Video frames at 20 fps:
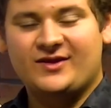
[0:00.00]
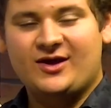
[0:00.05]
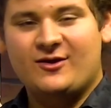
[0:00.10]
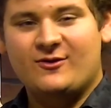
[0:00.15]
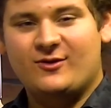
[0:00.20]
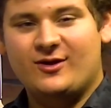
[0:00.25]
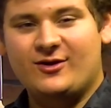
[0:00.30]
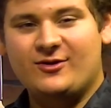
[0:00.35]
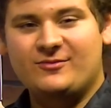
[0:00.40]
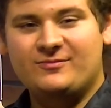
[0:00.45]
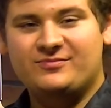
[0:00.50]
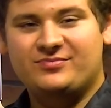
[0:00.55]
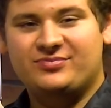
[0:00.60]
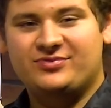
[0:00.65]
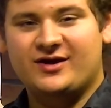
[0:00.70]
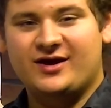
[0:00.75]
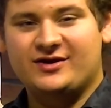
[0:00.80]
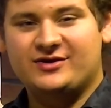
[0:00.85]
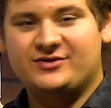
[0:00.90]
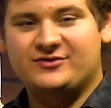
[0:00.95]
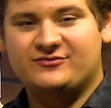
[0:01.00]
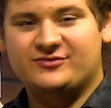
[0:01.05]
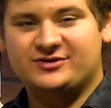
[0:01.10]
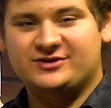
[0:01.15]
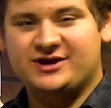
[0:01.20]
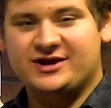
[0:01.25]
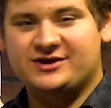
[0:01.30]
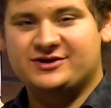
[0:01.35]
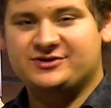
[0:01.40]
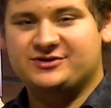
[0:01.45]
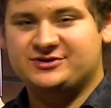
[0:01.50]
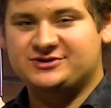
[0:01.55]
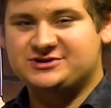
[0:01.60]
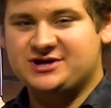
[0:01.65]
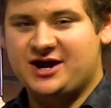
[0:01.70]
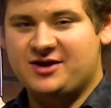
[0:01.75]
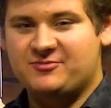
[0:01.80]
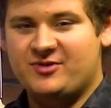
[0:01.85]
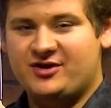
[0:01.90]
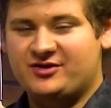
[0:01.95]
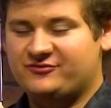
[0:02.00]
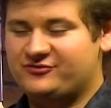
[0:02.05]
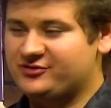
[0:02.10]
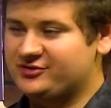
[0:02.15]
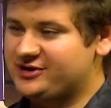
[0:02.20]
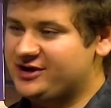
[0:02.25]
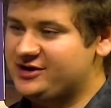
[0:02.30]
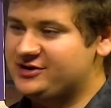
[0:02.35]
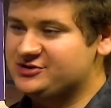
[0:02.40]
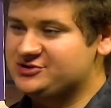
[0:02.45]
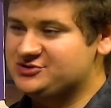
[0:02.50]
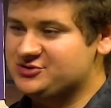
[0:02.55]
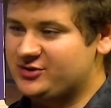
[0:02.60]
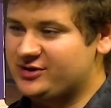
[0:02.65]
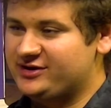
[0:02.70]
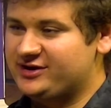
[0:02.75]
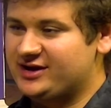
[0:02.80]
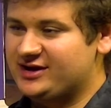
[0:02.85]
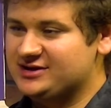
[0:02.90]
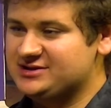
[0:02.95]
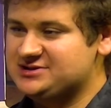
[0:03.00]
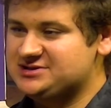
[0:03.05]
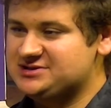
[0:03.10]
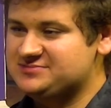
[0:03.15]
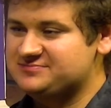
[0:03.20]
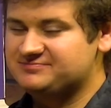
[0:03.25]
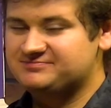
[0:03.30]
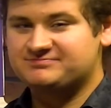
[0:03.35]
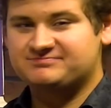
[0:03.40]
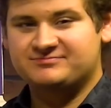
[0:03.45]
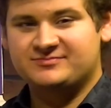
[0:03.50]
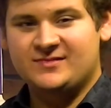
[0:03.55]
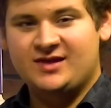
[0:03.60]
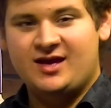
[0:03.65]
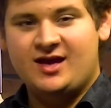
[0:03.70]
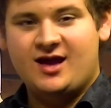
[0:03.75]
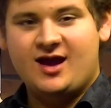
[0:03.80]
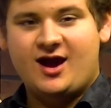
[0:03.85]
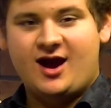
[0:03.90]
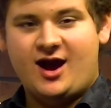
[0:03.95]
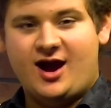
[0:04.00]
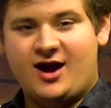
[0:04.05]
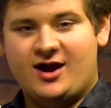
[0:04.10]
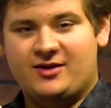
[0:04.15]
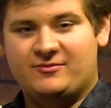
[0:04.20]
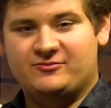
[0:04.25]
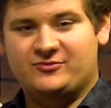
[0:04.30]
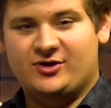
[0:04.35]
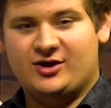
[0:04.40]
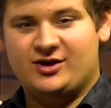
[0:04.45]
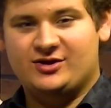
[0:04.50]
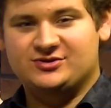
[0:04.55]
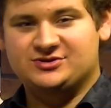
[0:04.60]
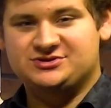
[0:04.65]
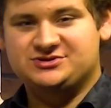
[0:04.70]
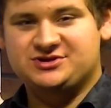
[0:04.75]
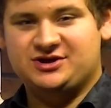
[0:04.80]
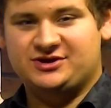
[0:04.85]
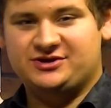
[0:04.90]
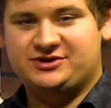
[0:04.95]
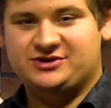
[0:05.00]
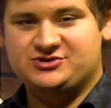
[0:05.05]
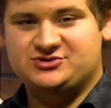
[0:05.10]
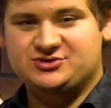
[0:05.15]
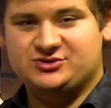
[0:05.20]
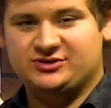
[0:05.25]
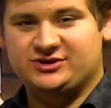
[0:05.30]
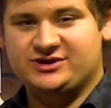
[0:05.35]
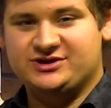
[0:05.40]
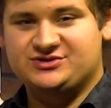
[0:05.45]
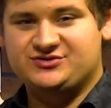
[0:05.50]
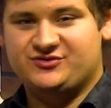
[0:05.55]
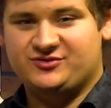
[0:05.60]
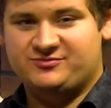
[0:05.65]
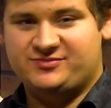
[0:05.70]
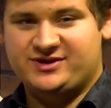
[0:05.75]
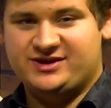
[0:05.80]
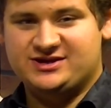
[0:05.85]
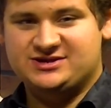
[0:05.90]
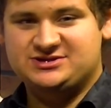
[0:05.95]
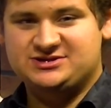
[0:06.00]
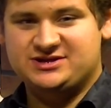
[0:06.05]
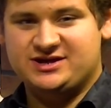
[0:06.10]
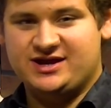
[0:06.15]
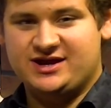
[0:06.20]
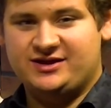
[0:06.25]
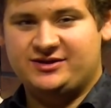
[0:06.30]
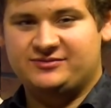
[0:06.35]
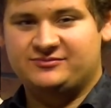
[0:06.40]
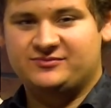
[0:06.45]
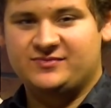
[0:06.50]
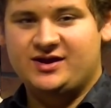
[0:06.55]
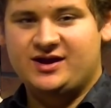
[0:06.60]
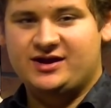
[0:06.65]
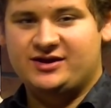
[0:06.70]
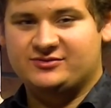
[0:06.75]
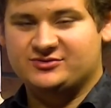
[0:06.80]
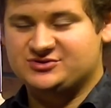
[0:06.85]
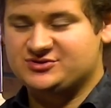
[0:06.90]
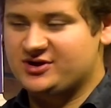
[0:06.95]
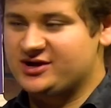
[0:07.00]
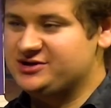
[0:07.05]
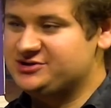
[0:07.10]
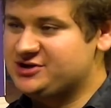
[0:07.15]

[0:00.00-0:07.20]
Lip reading: Well, thank you for taking your time out of your day to join us. I am your host, Dante Julius for BSTN, and it was great